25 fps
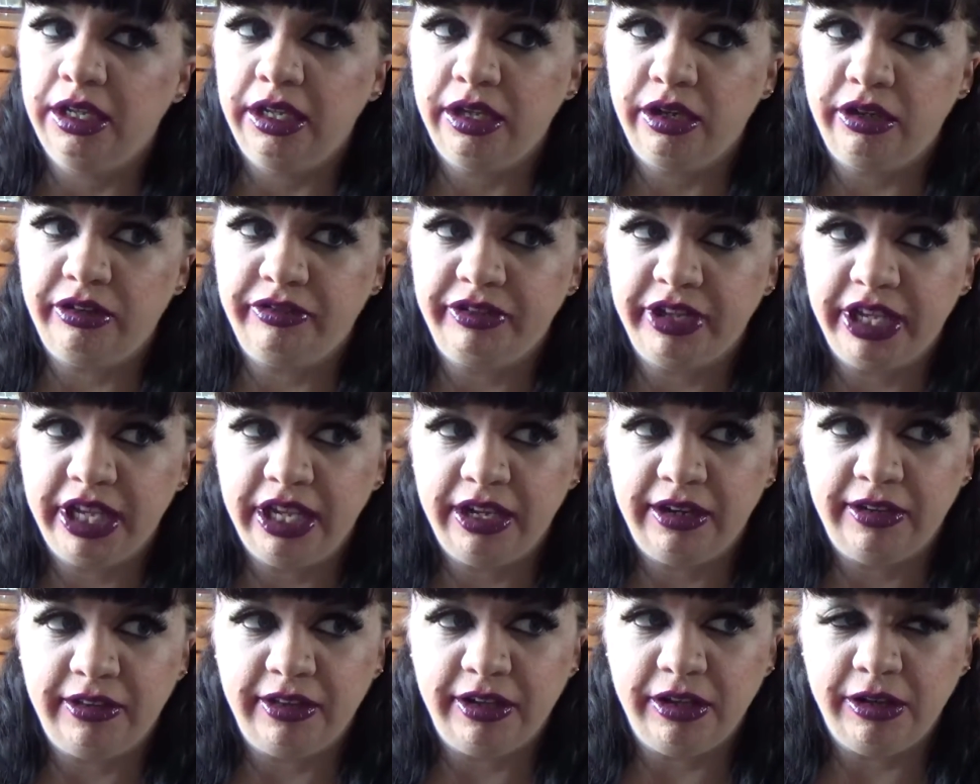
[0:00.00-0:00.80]
over
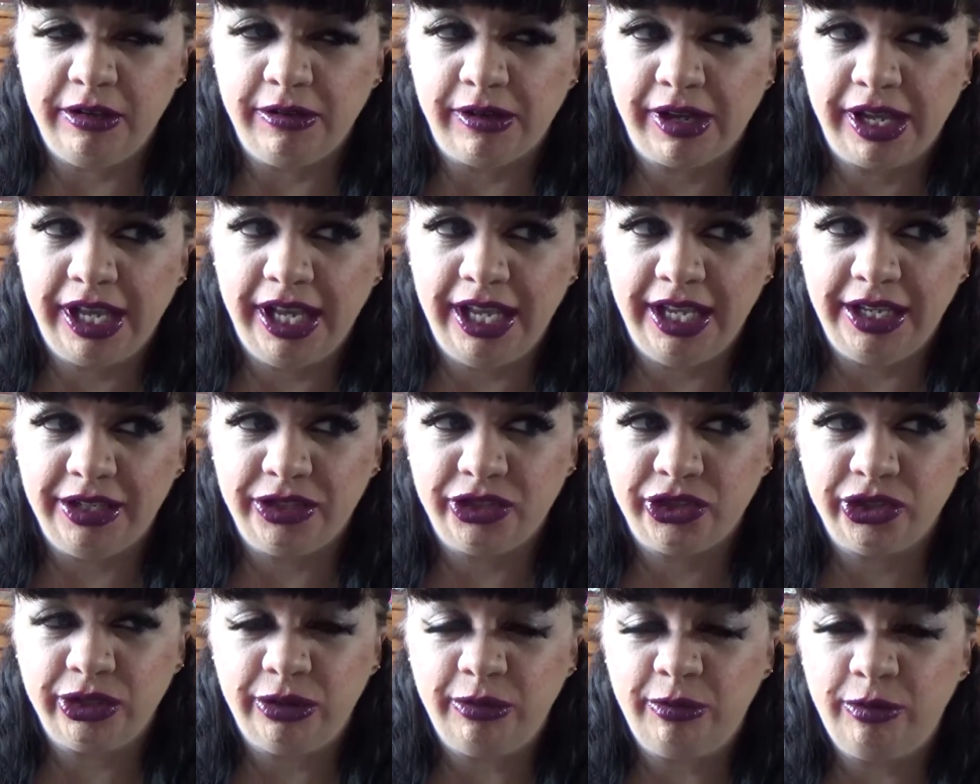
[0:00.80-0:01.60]
here in the UK.
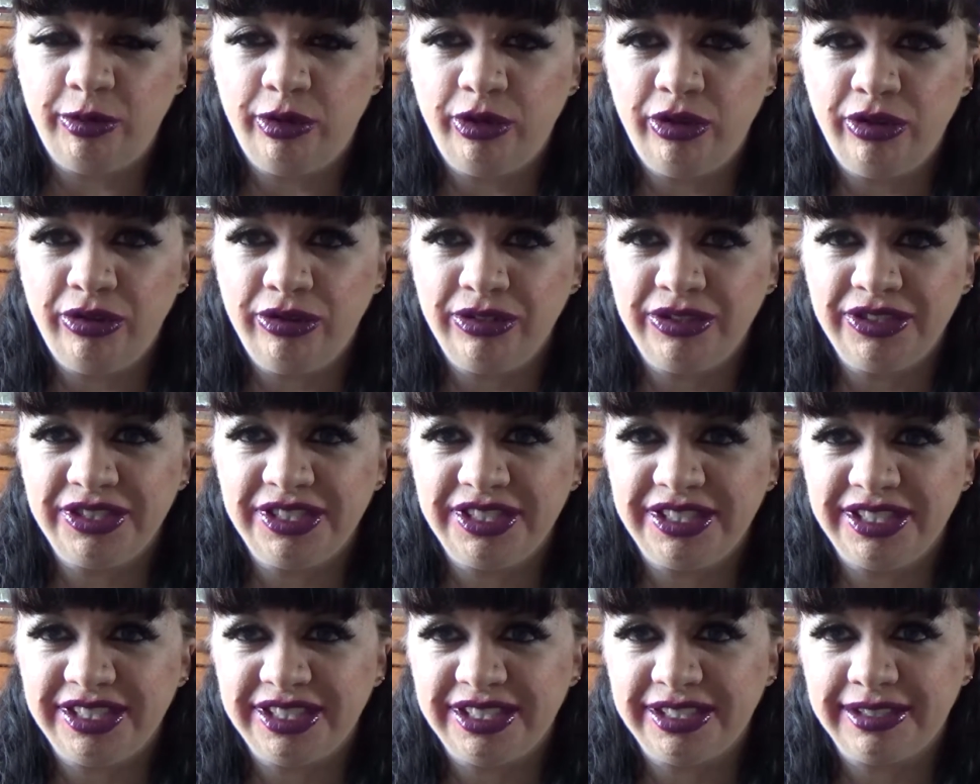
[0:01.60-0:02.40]
So it
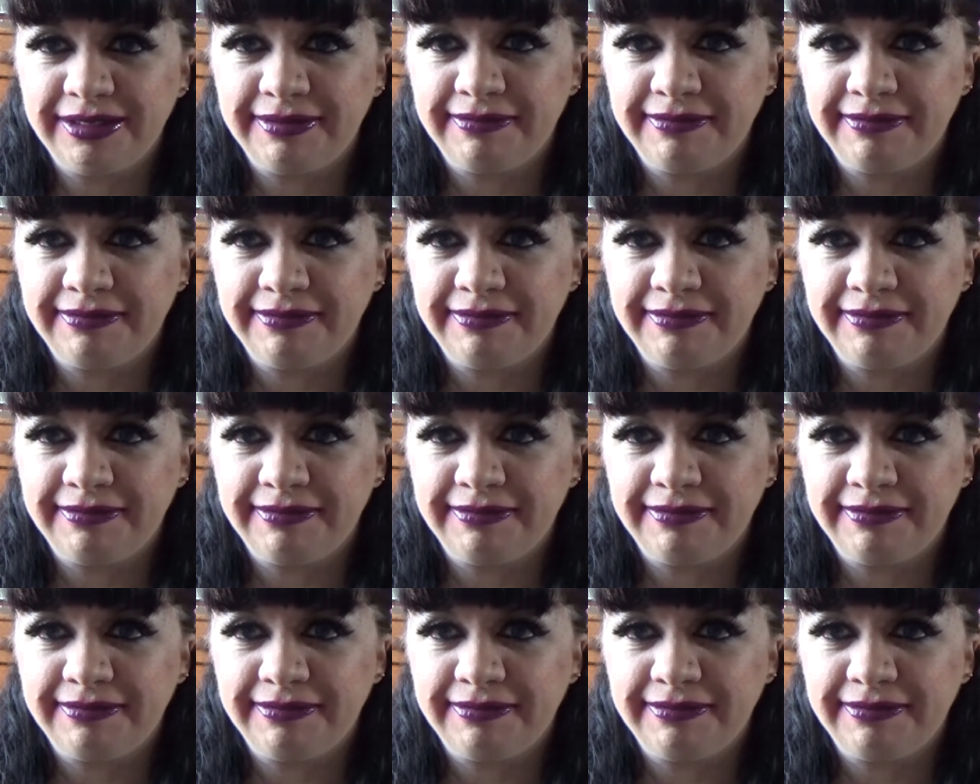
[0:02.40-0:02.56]
was